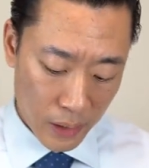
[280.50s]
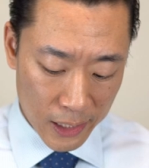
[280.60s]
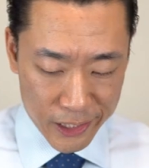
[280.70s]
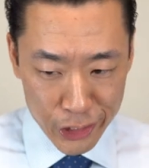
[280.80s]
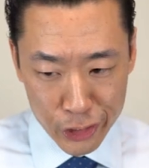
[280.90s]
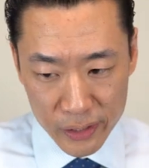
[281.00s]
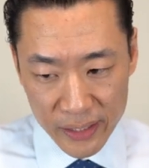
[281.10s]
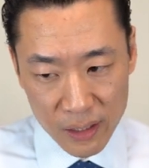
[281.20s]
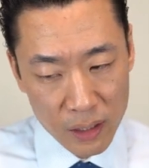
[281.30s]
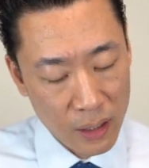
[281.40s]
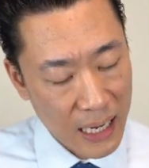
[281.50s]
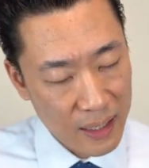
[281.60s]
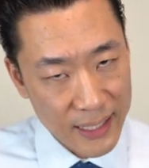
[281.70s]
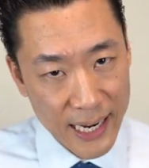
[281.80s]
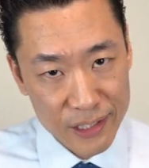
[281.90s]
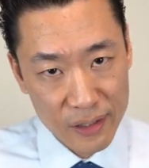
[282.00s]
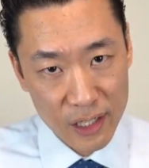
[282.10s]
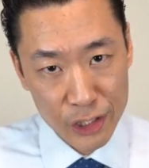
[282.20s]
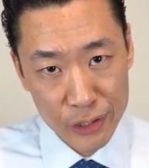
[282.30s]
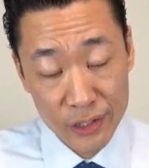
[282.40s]
Additionally, there are a lot of tax
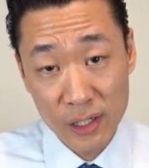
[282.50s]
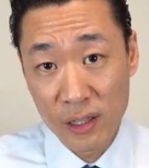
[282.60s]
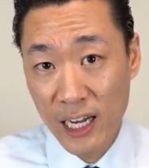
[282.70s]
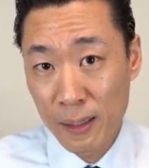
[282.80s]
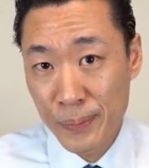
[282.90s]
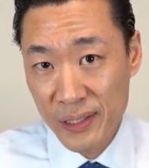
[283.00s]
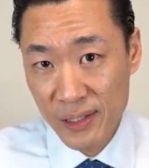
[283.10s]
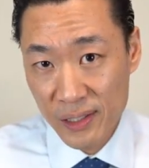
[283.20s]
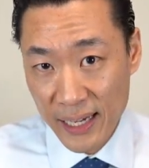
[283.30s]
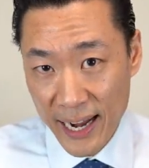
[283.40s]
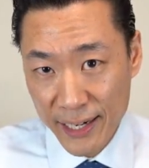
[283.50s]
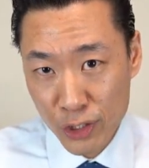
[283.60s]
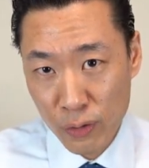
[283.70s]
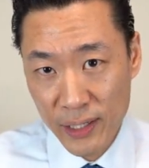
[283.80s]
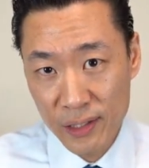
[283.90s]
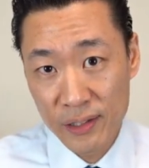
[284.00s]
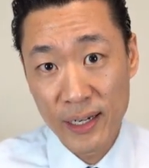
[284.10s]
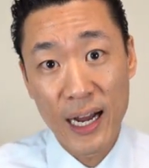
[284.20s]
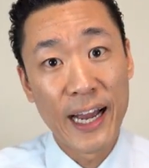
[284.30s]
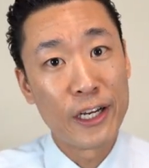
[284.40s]
deductions and a lot of business tax credits
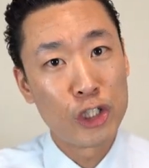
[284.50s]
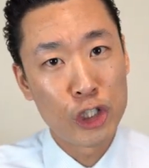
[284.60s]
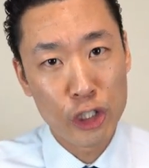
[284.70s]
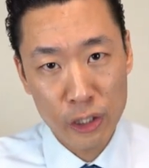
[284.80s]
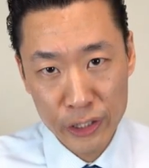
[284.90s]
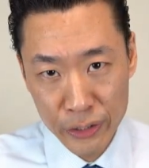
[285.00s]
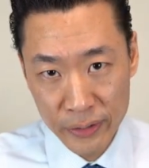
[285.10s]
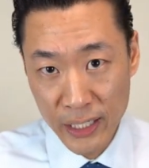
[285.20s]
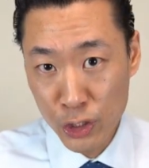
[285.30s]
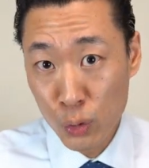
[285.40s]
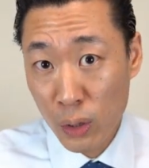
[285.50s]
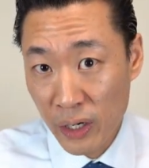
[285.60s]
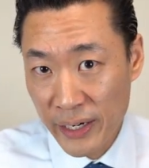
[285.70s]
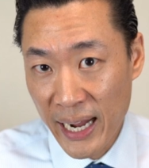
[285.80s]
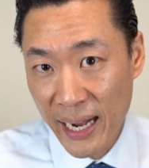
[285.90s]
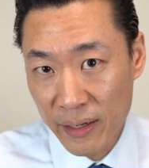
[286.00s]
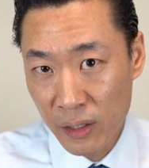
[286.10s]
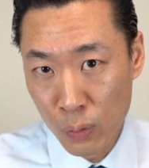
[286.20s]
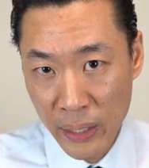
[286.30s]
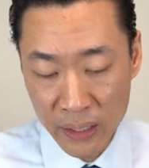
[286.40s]
that I assure you that you are not
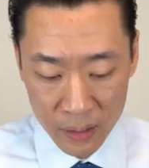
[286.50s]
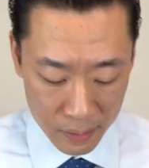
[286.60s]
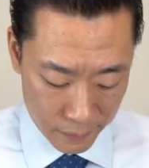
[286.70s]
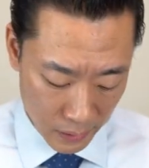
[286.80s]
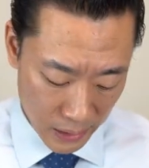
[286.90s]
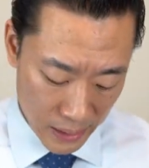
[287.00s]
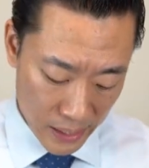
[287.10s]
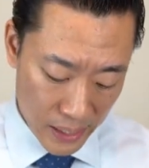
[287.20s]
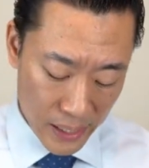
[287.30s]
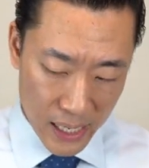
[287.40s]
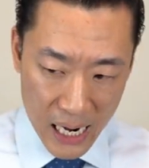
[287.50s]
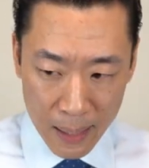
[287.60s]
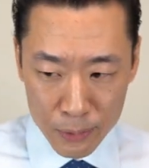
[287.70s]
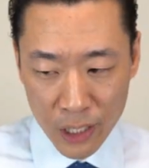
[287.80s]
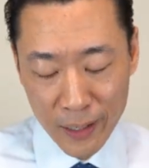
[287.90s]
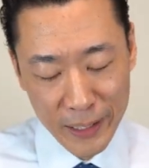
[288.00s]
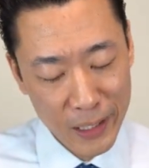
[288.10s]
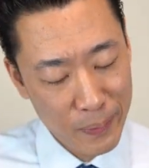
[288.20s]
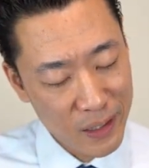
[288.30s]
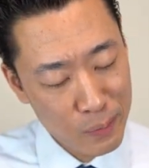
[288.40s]
aware of. I'm talking
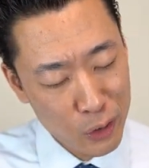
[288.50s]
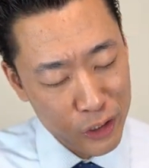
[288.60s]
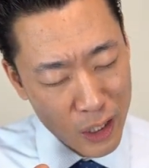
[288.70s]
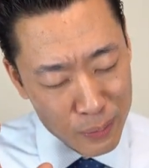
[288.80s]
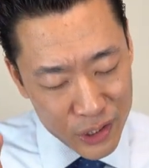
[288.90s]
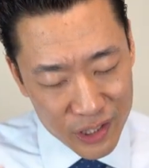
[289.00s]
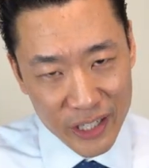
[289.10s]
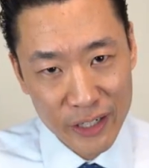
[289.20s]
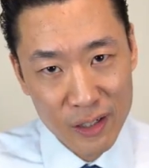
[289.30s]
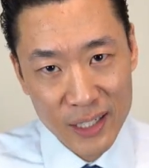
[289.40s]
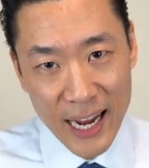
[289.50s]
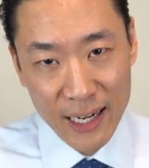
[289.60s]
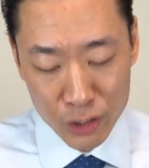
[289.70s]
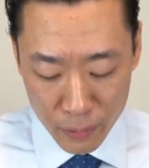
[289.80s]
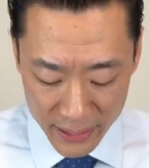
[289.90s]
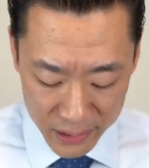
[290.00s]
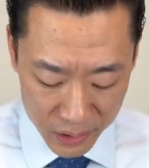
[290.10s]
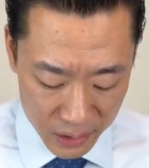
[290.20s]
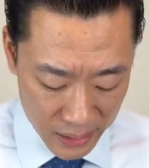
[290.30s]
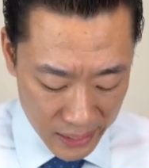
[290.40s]
about the most obscure tax
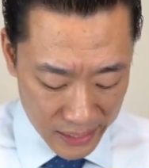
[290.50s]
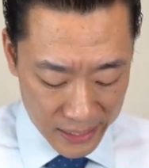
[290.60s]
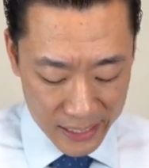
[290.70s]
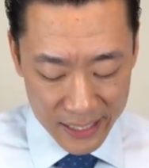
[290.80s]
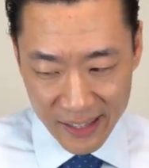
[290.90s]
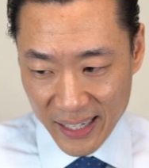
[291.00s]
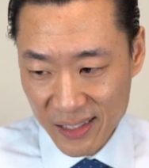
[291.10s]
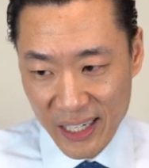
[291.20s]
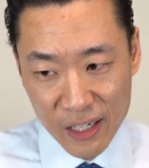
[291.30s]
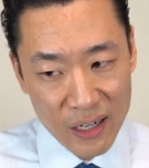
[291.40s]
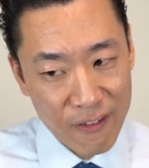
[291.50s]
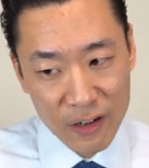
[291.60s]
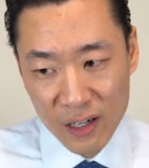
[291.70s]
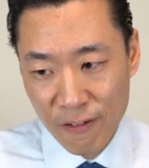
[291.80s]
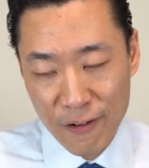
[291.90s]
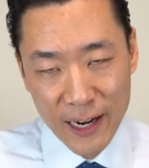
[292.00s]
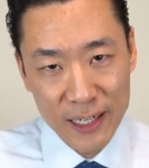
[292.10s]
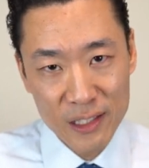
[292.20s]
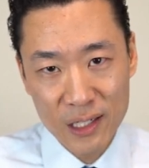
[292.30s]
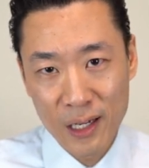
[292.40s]
credits, things that you're never going to
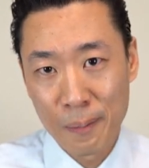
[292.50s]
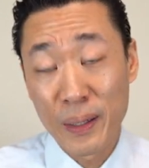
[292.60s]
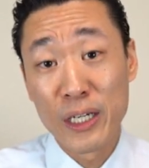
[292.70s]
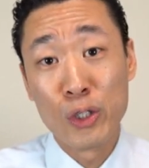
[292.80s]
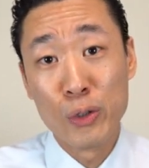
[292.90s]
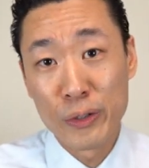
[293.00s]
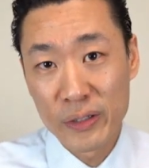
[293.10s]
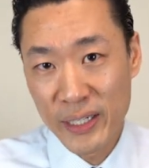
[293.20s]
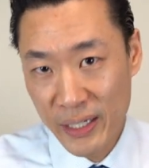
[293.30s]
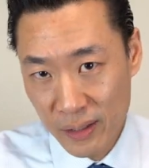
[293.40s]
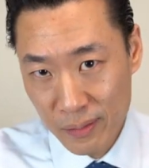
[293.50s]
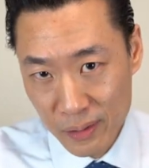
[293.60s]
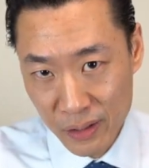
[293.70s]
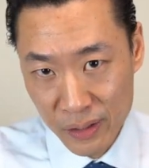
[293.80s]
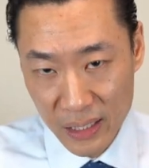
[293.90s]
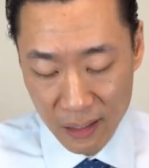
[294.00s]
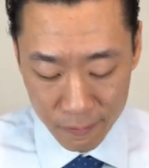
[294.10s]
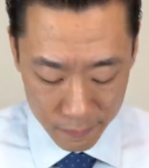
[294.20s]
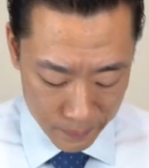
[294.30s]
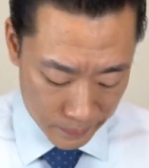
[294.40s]
find by Googling yourself.